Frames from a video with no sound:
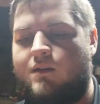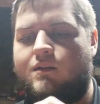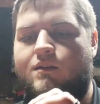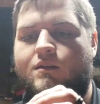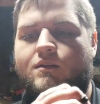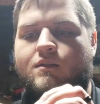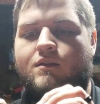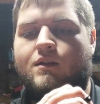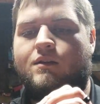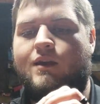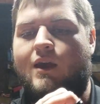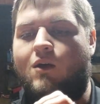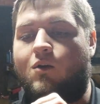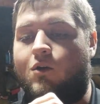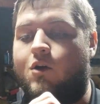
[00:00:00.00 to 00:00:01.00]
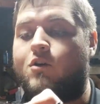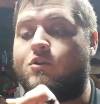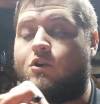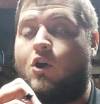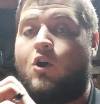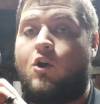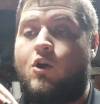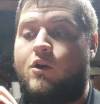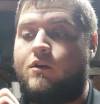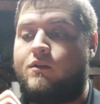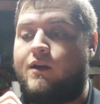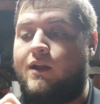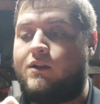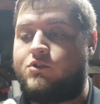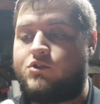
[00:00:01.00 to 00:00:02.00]
a the Dale
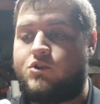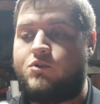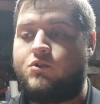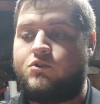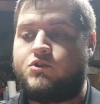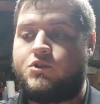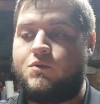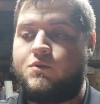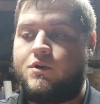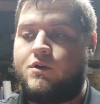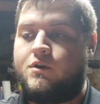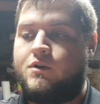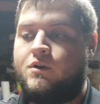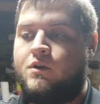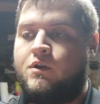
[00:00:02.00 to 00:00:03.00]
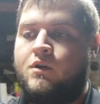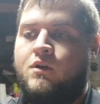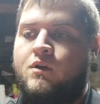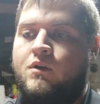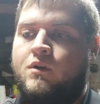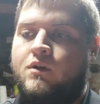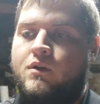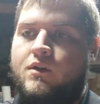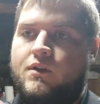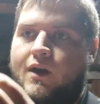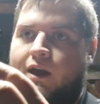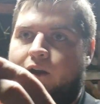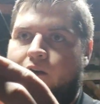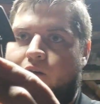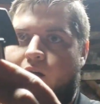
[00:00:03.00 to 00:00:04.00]
Earnhardt, not Junior,
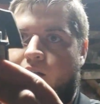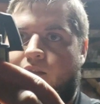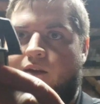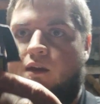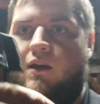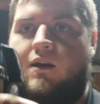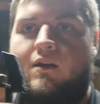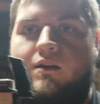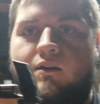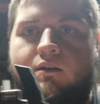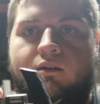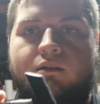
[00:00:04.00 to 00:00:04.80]
lighter right there.